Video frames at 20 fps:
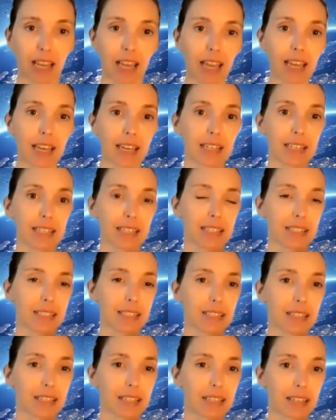and
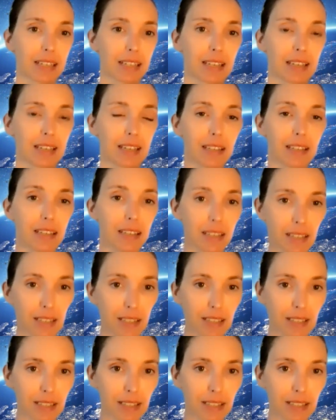he